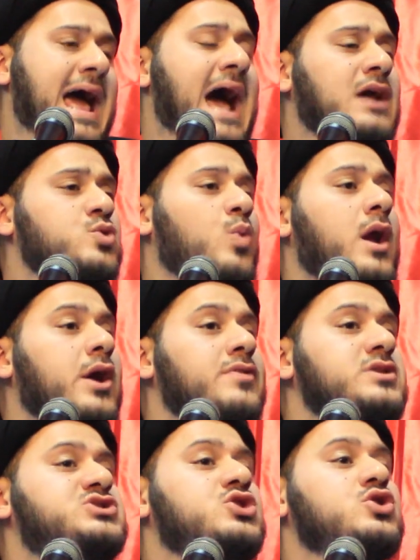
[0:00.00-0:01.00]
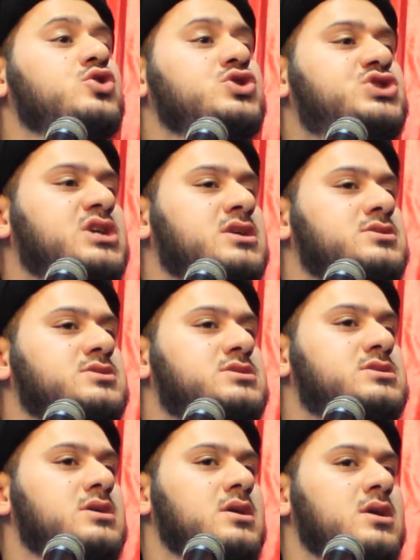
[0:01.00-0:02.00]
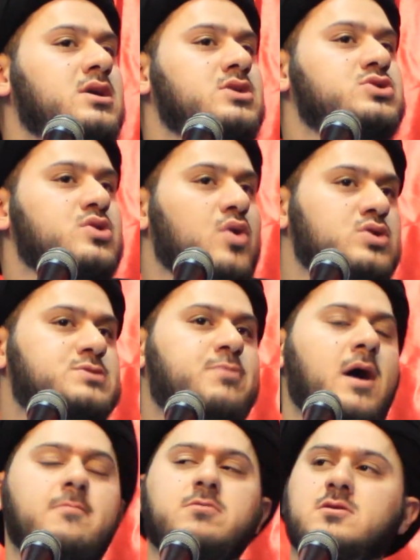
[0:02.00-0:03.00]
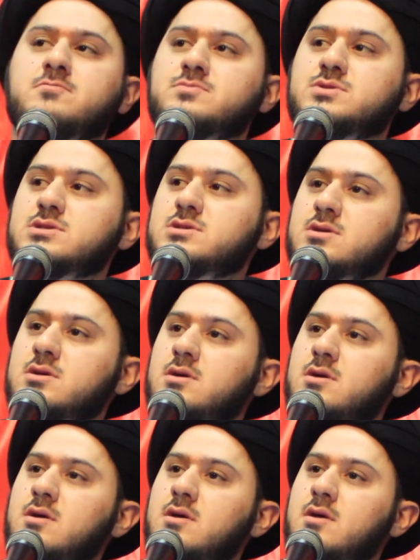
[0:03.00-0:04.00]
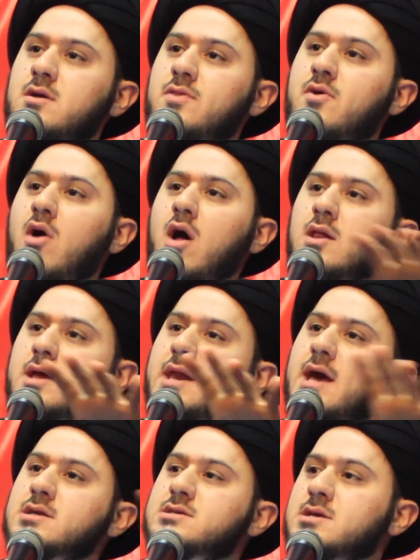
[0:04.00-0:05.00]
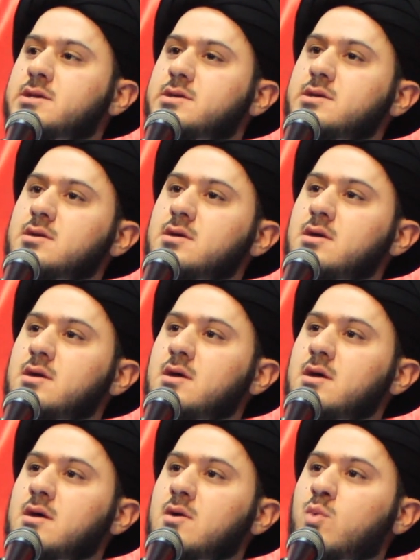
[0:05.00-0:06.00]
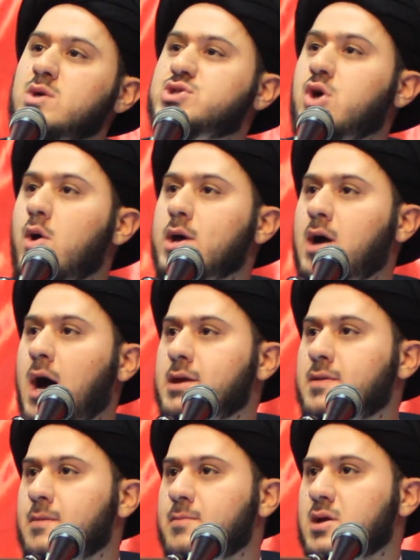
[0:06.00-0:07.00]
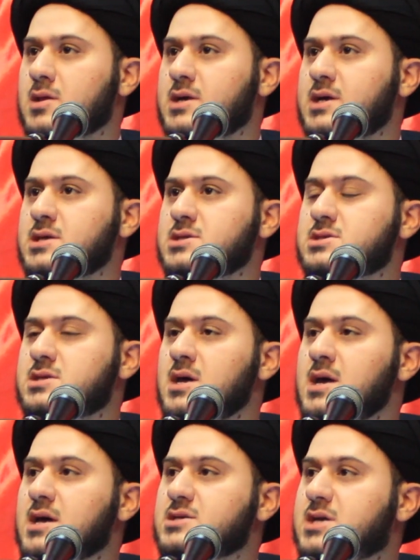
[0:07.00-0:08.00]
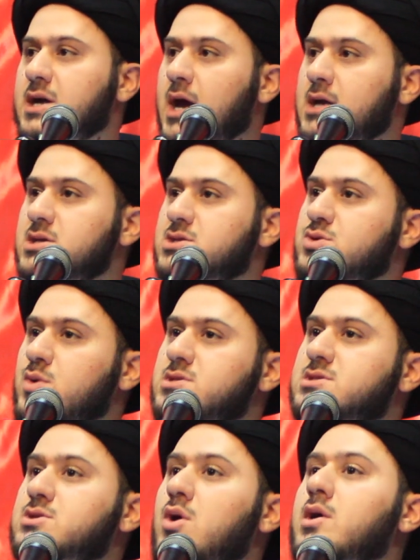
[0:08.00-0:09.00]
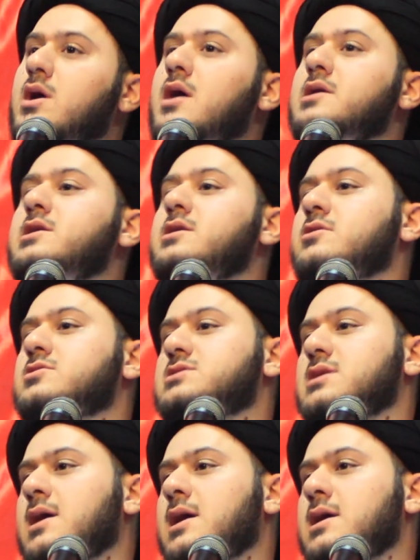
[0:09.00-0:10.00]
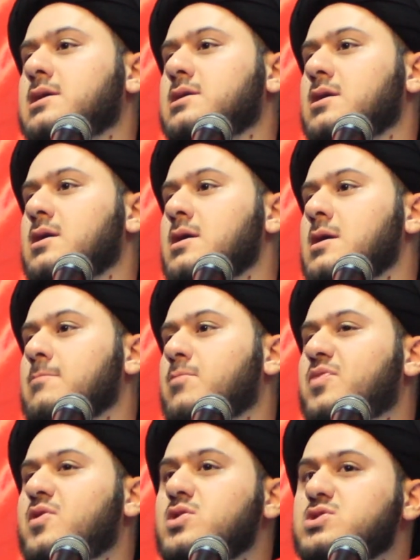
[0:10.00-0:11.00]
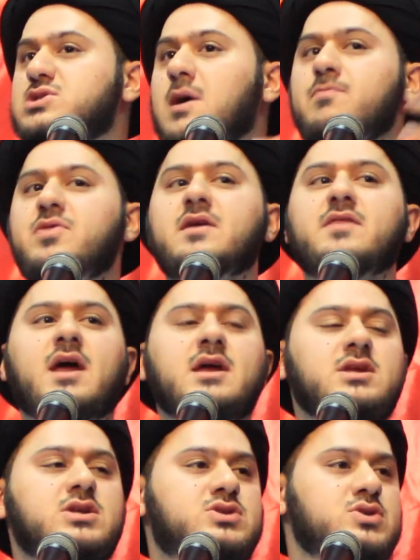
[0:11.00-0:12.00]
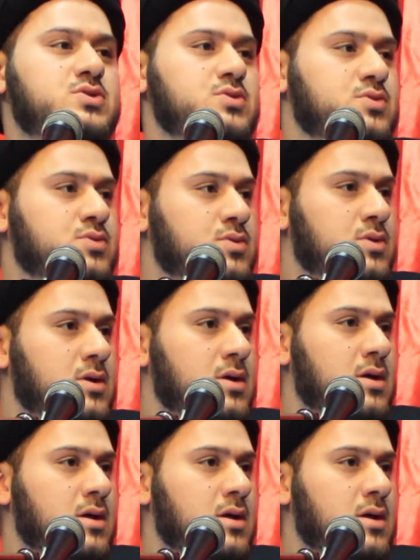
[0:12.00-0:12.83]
And what are the solutions to those problems? They're all connected. What's going on in the Middle East is connected to what's going on here today. But there's something that I need to do.